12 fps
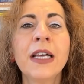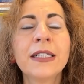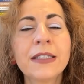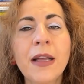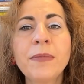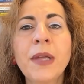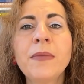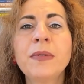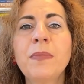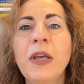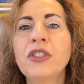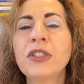Sometimes
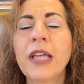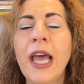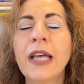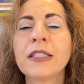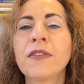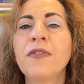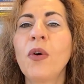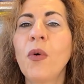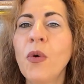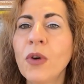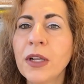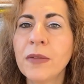patients ask for
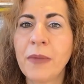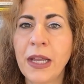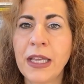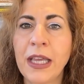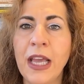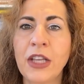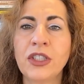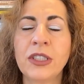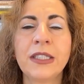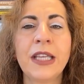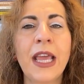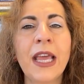oral
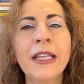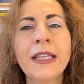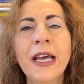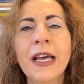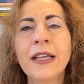medications, and